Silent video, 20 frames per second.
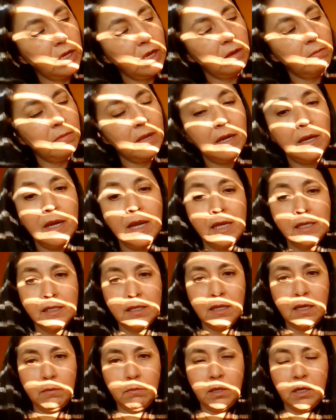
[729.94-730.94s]
name and last
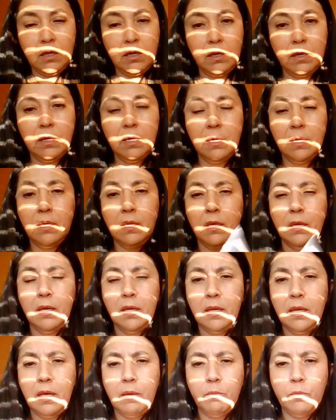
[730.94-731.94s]
name here.
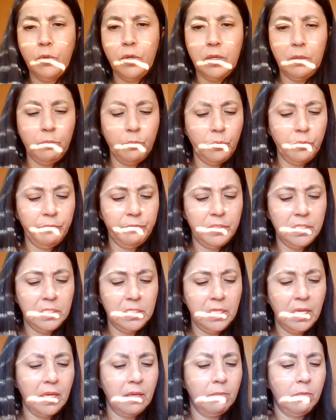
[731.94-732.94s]
And I'm gonna move the
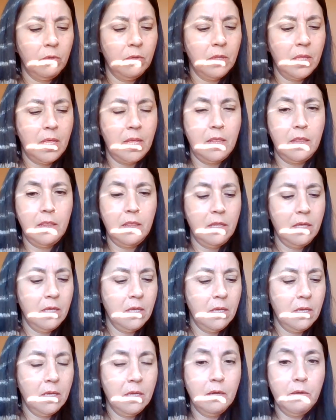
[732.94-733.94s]
table a
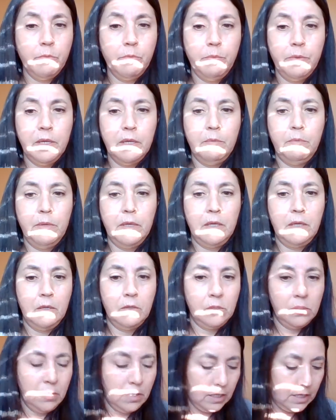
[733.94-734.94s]
little bit
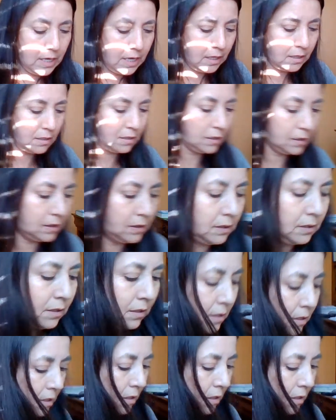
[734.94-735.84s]
because the light is